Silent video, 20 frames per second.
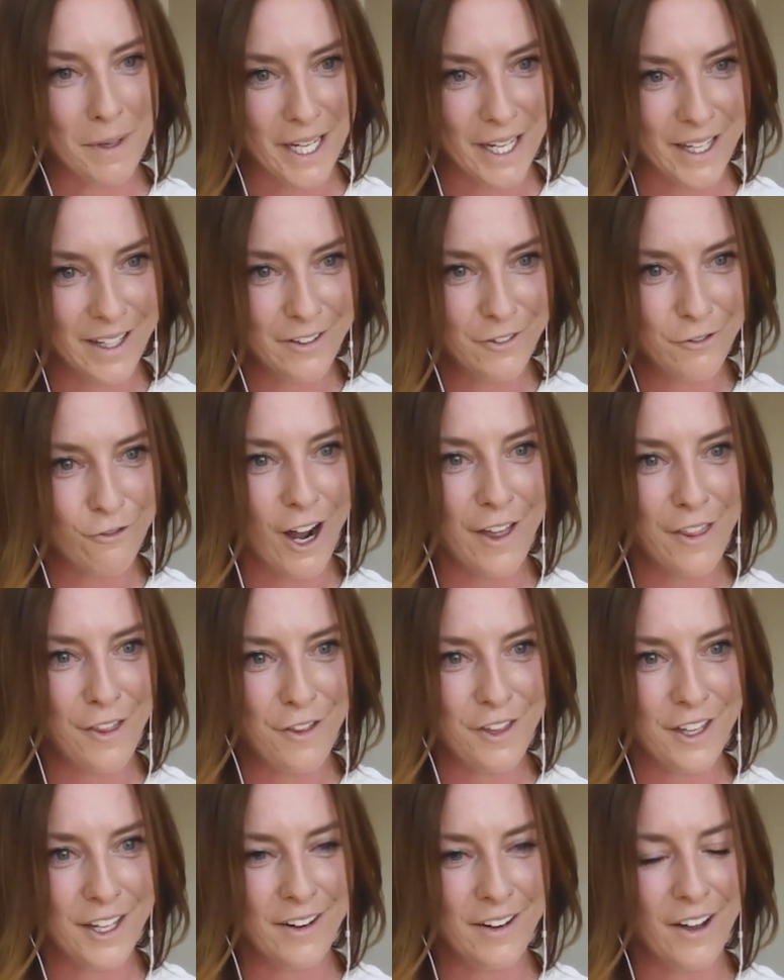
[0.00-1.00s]
it rather
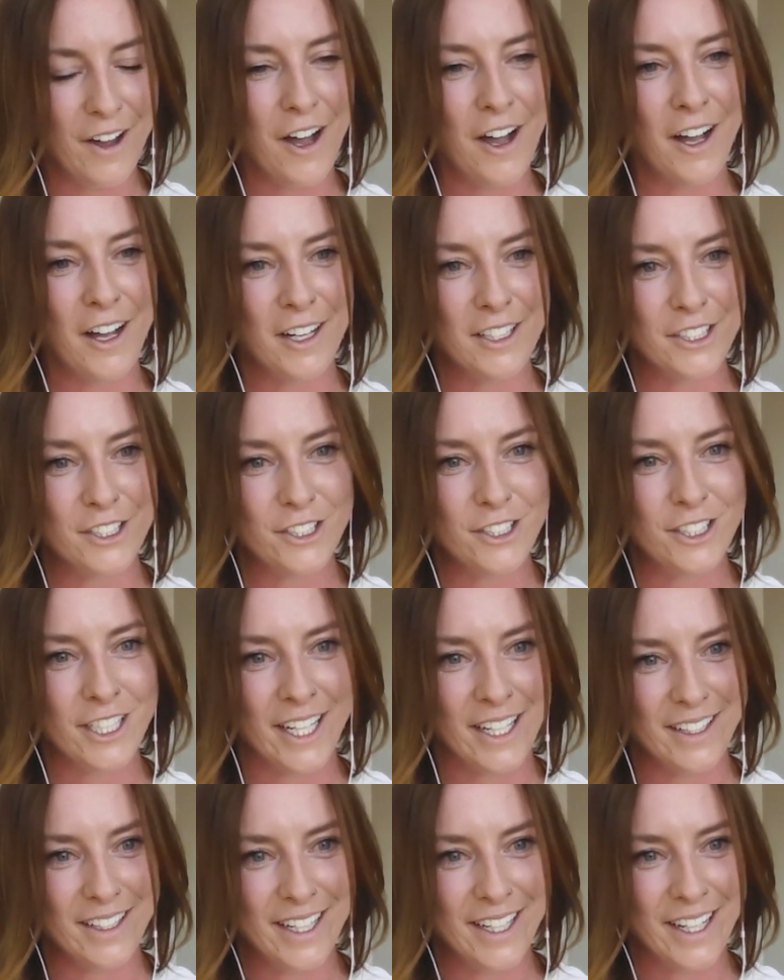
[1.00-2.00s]
than, oh,
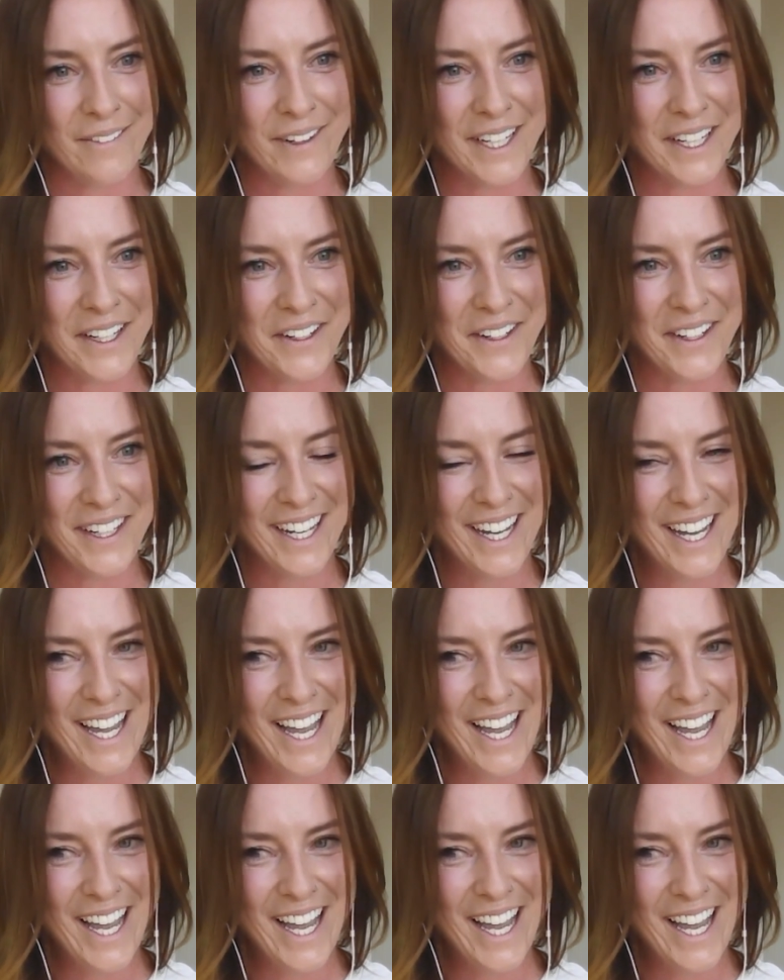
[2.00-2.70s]
shit, here we go.